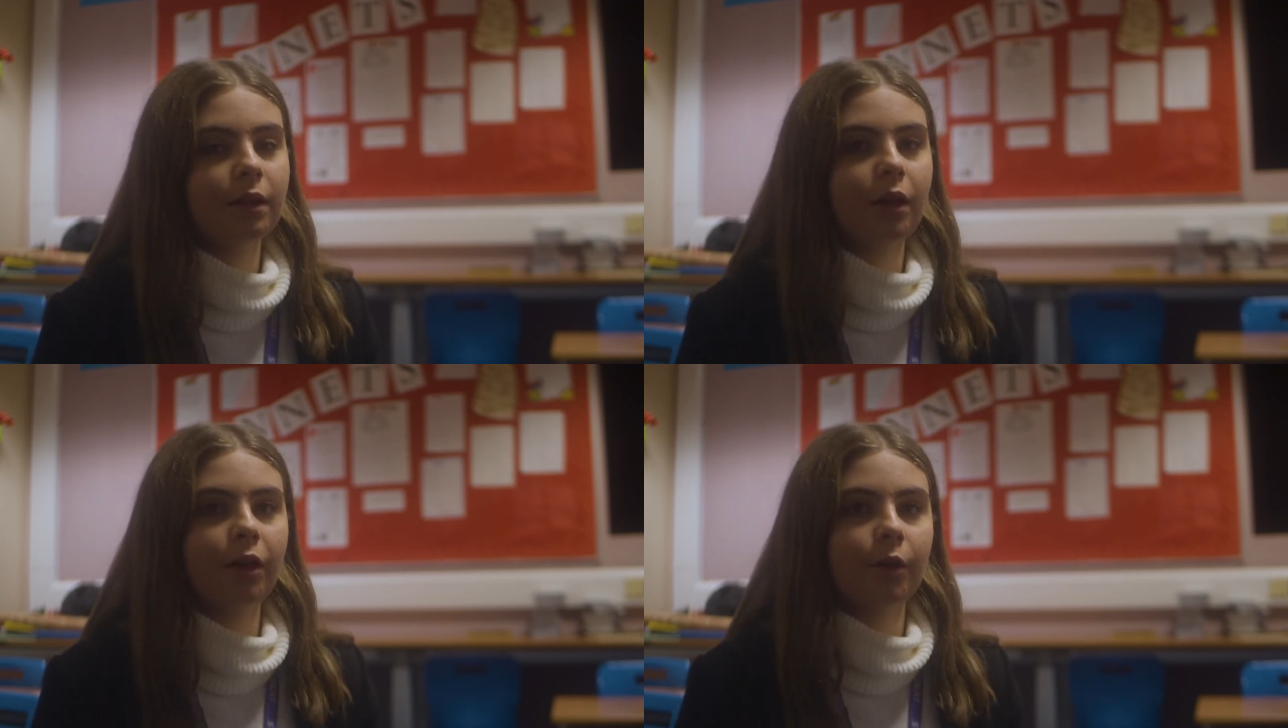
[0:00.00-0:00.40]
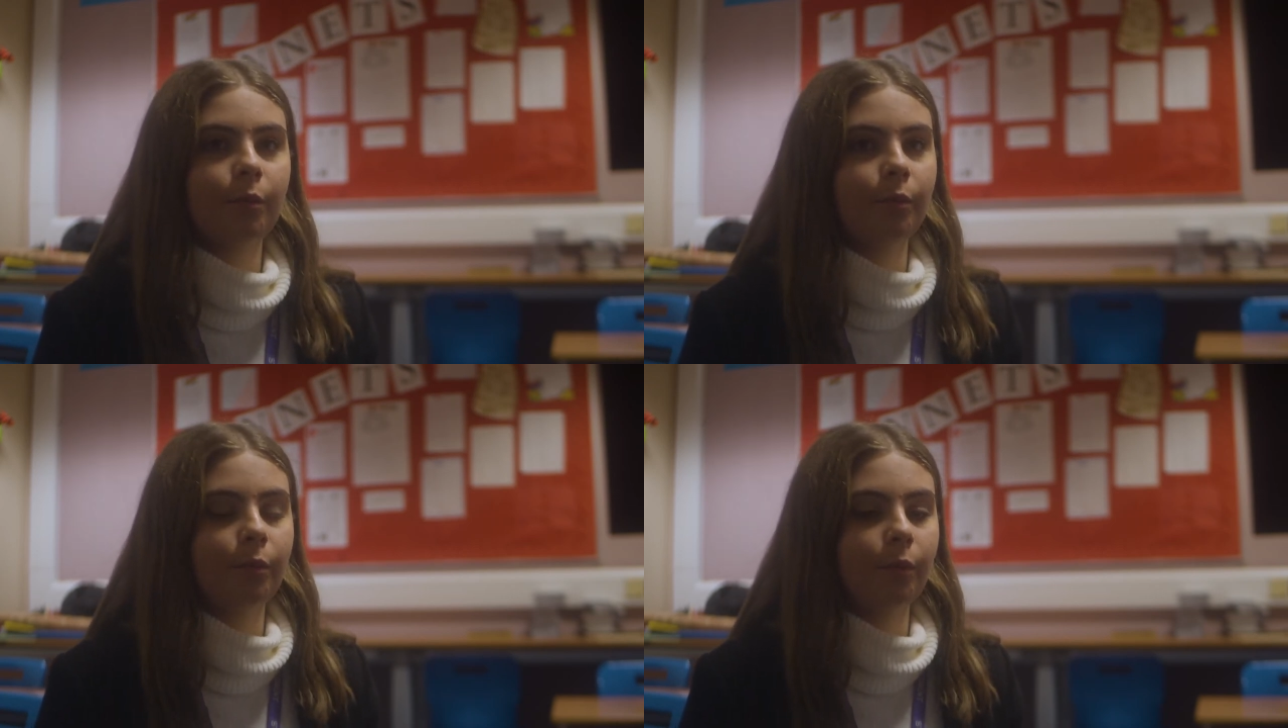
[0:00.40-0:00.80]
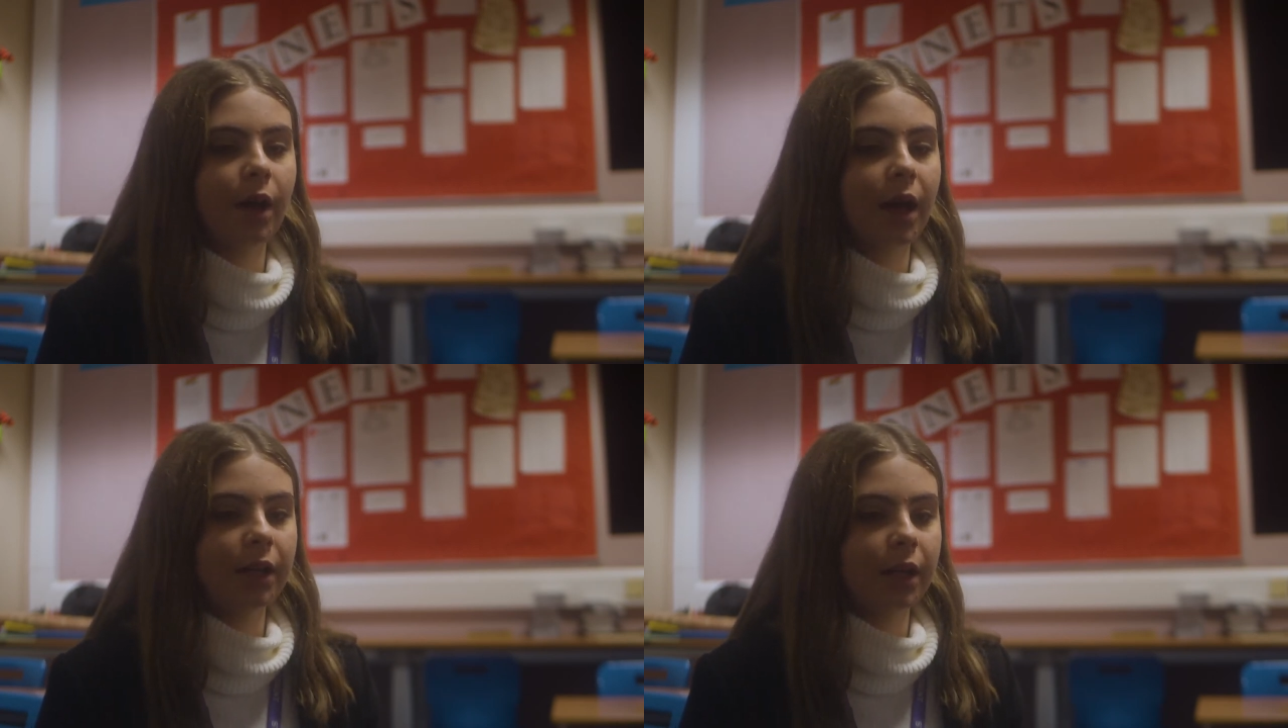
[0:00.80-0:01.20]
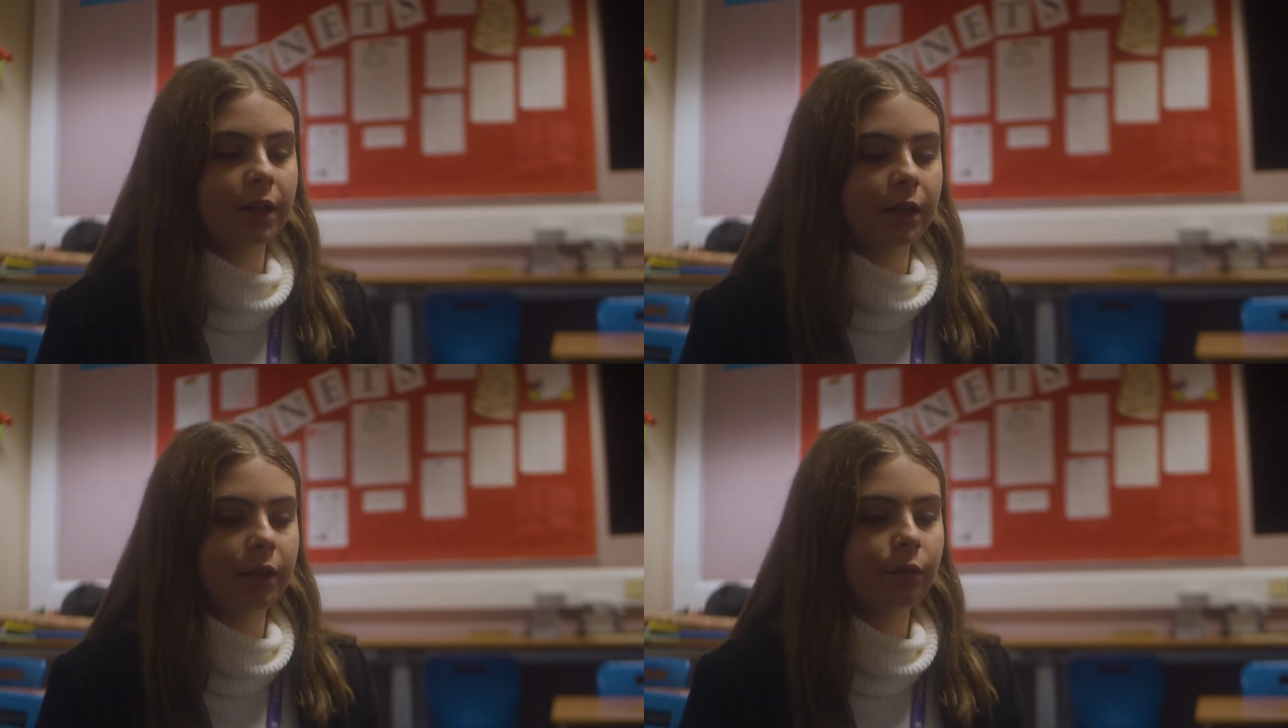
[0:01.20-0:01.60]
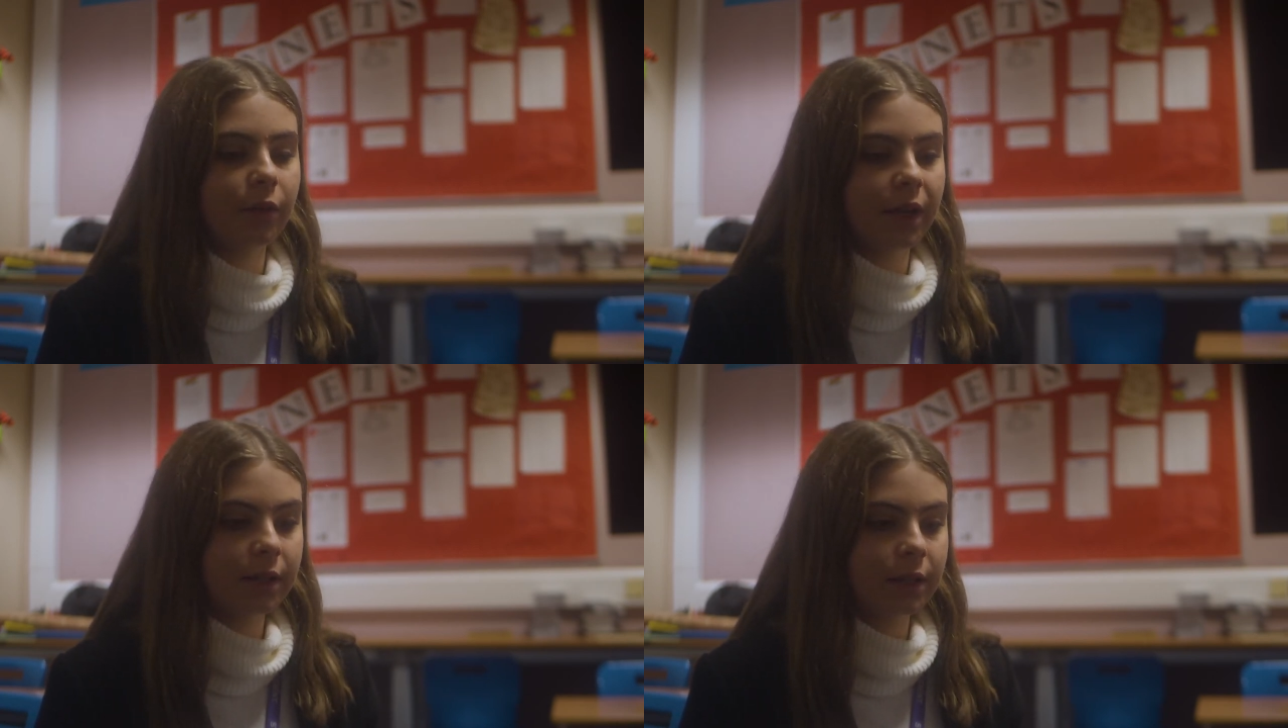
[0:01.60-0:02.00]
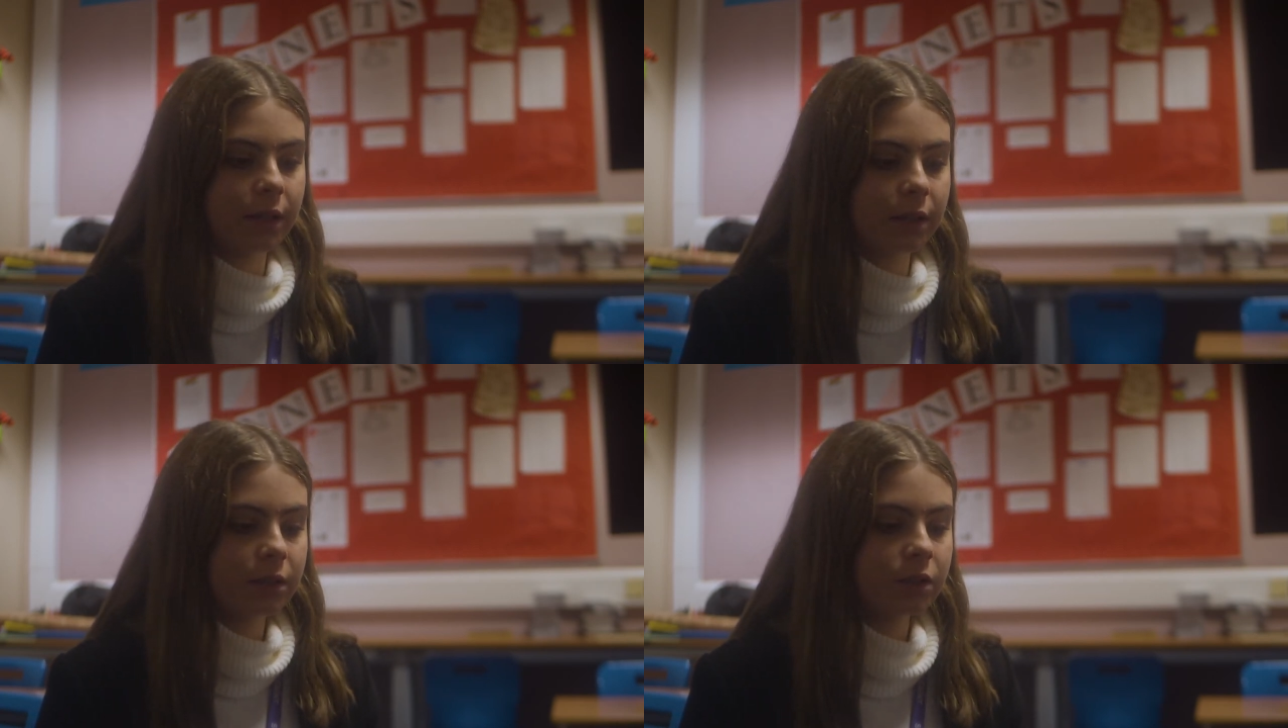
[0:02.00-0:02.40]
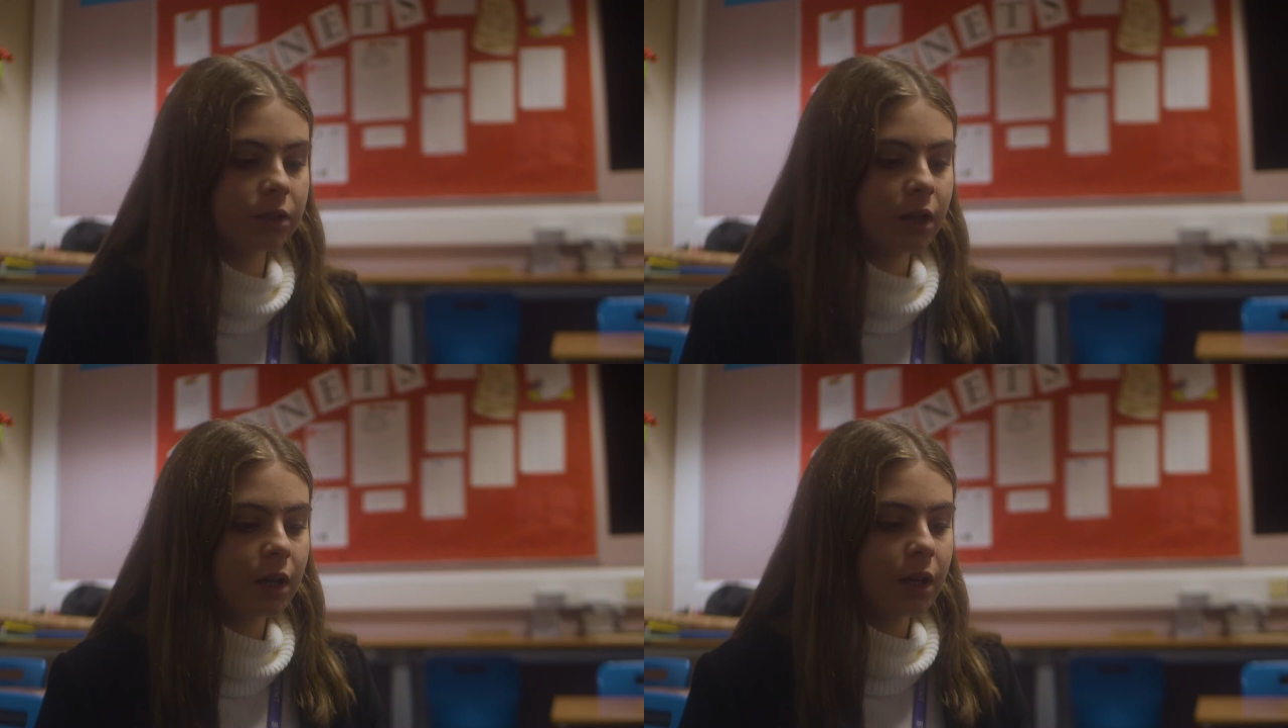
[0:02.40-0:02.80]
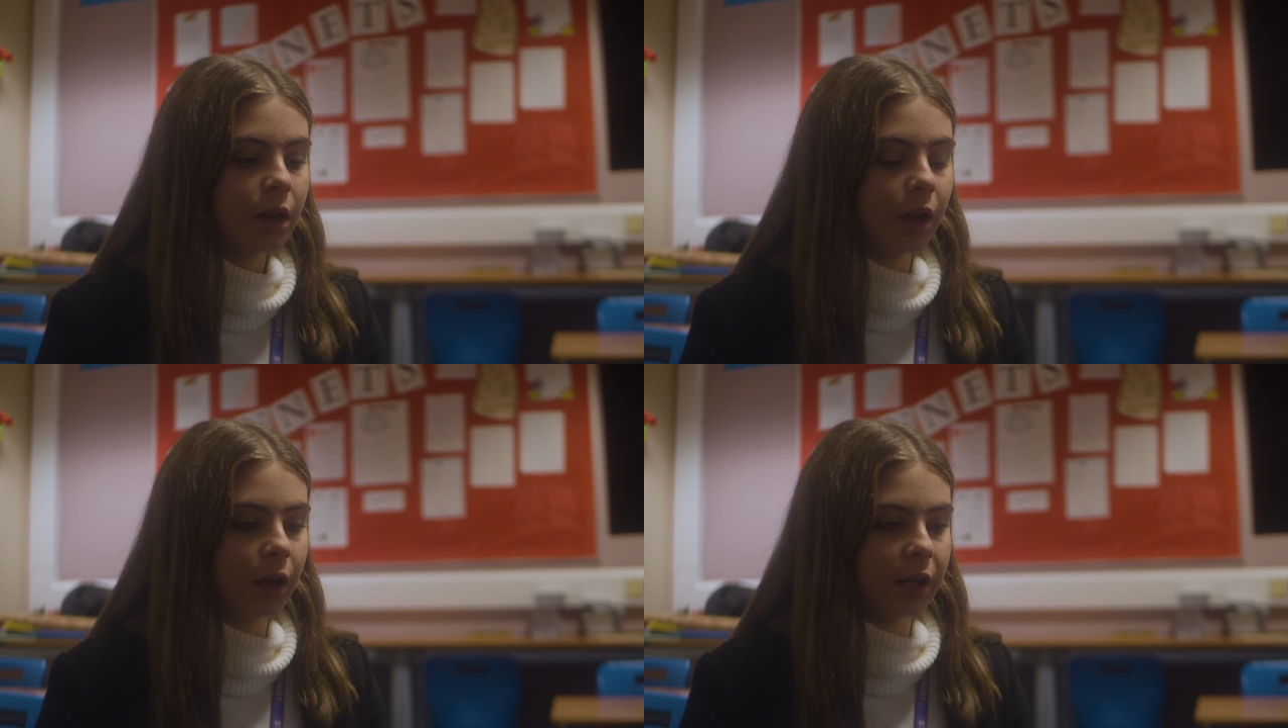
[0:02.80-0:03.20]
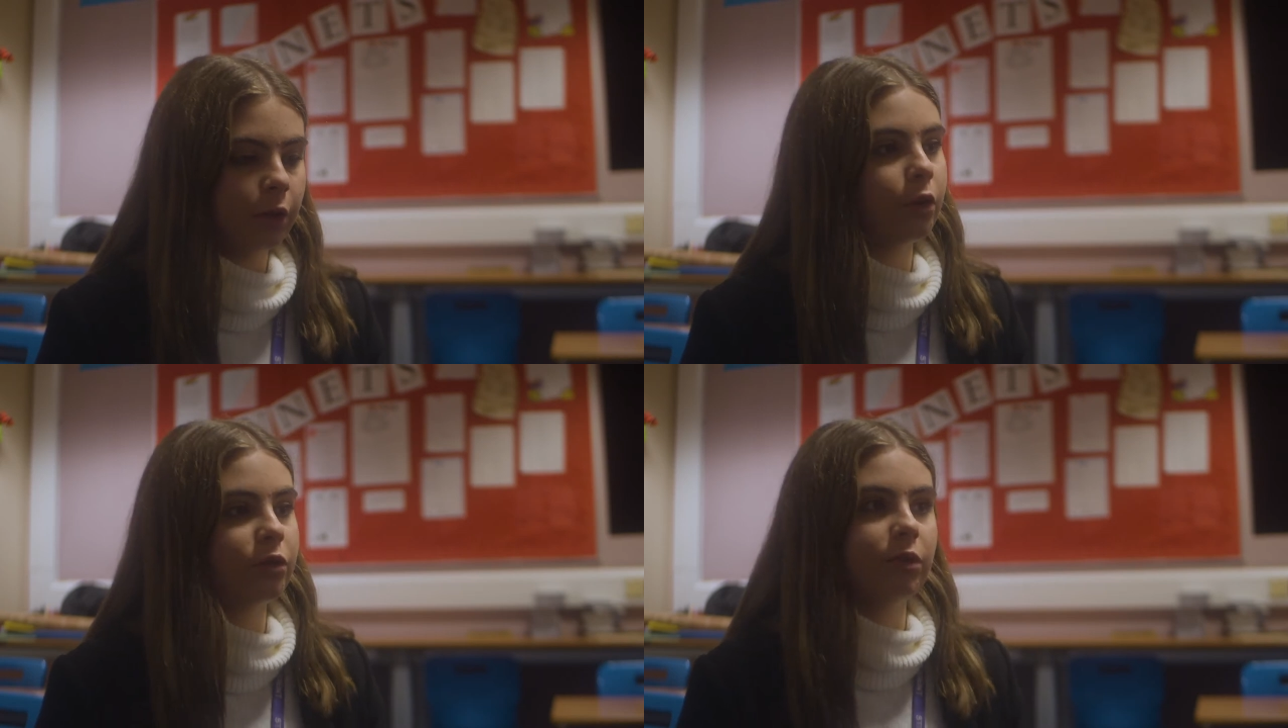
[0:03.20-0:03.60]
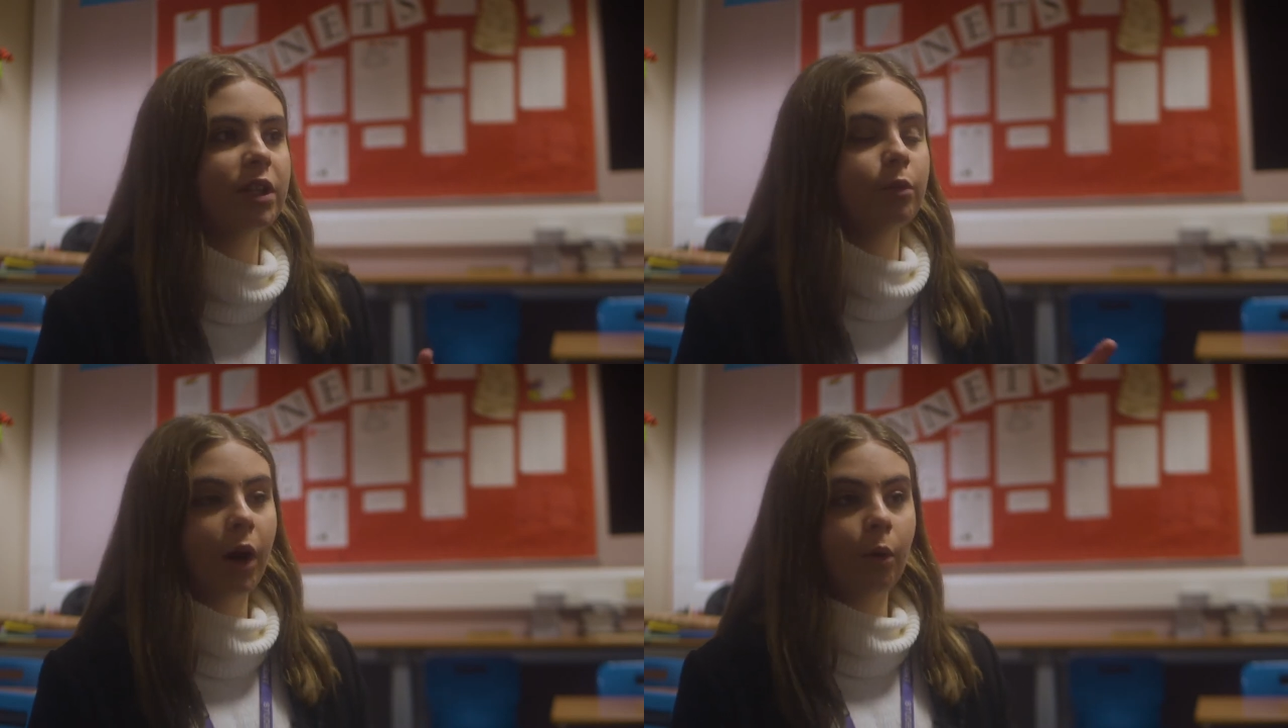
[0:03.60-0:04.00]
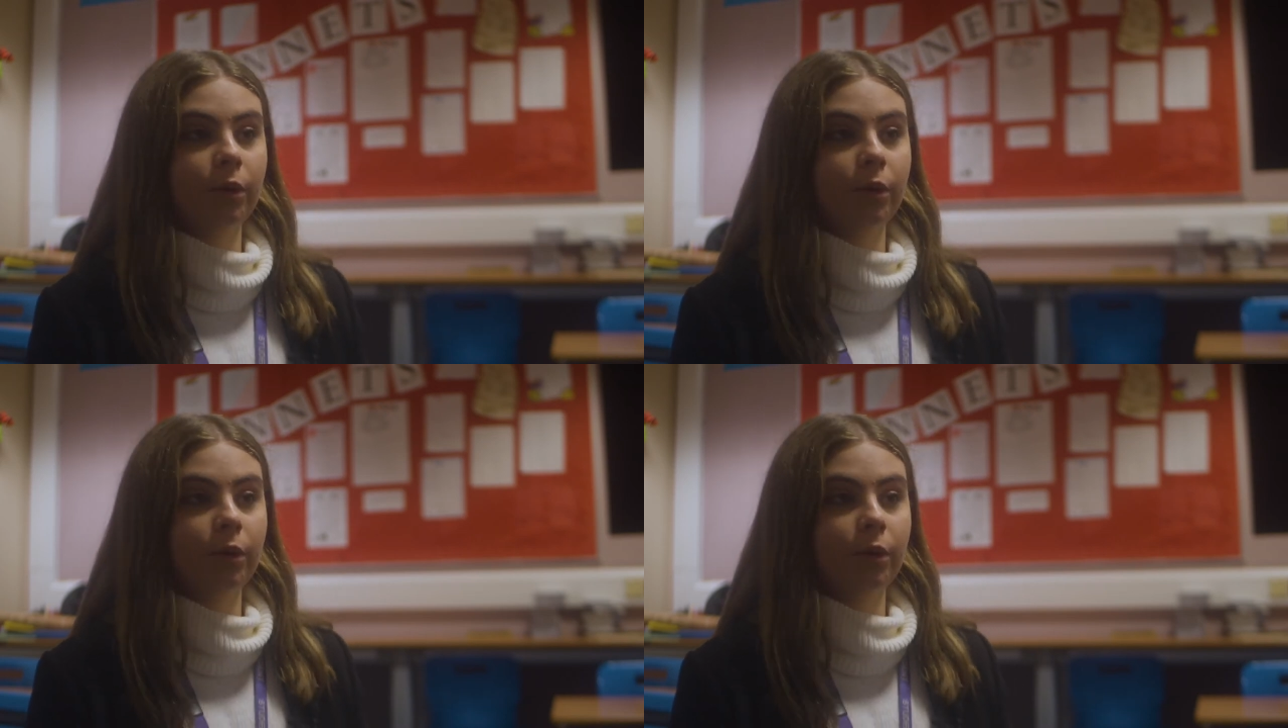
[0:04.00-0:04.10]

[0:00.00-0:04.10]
and I think for English, it goes really well